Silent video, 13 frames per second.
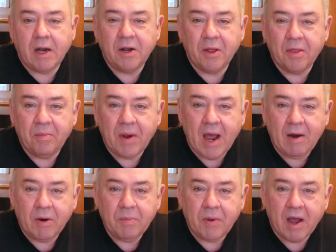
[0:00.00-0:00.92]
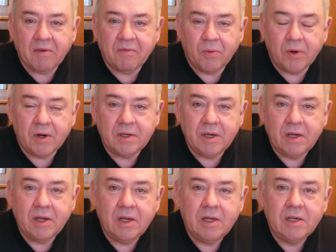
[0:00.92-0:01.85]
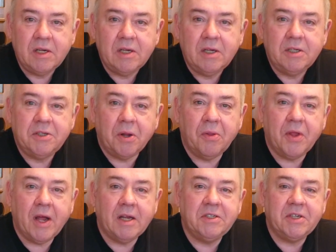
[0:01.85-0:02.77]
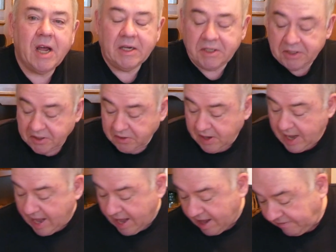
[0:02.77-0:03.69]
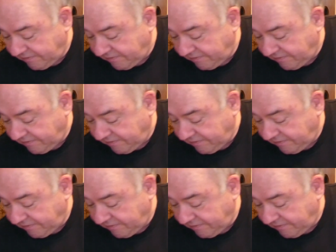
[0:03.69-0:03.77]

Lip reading: another battery pack for it. So thus, I still have